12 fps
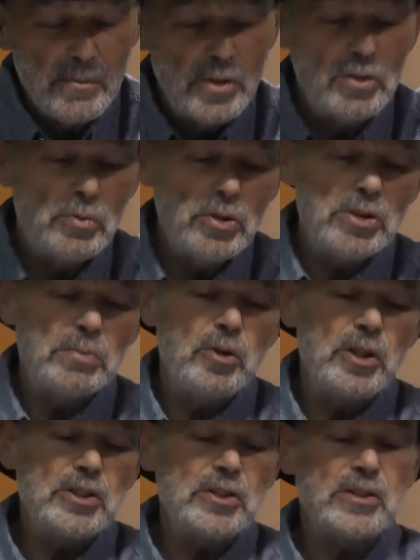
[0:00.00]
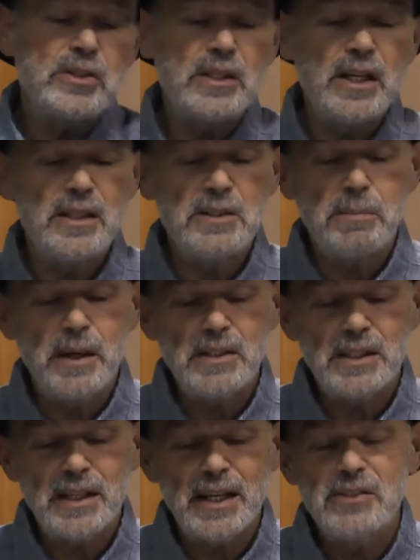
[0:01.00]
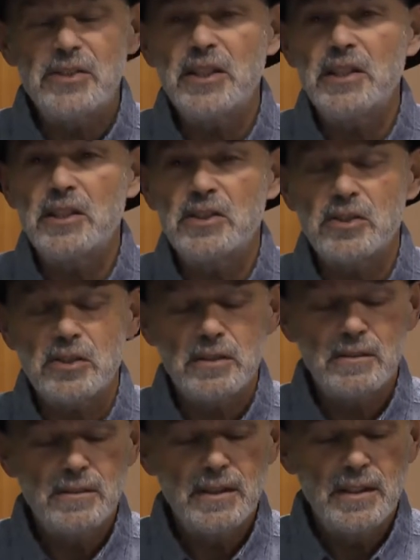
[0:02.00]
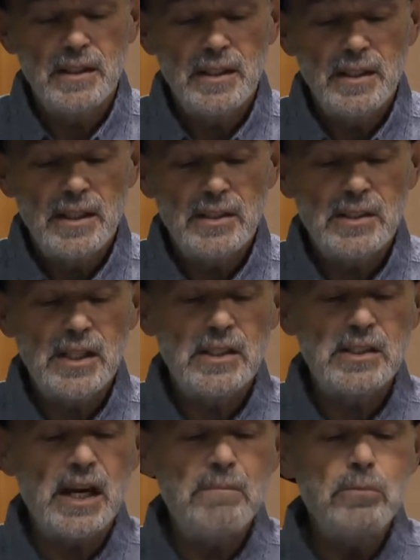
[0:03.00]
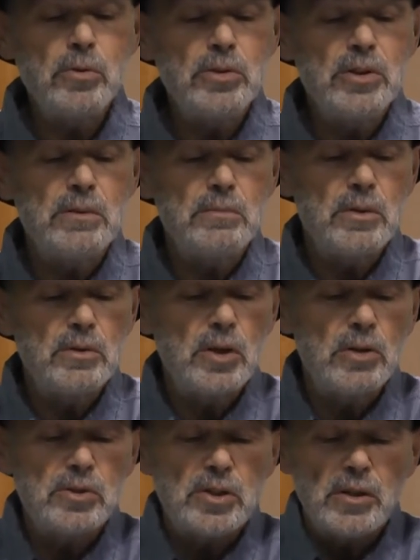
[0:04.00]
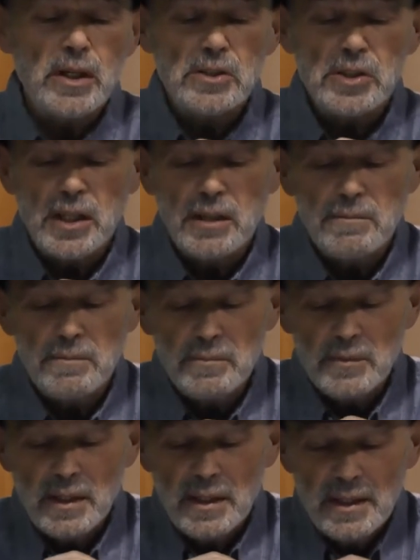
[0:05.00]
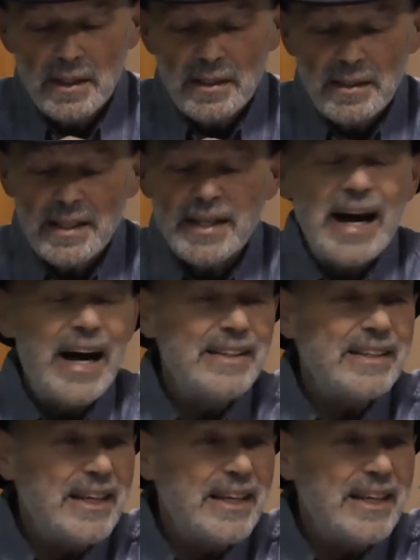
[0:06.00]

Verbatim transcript: The Yismach Moshe says, based on Chassidus, it says, Amunim Notzer Hashem, that God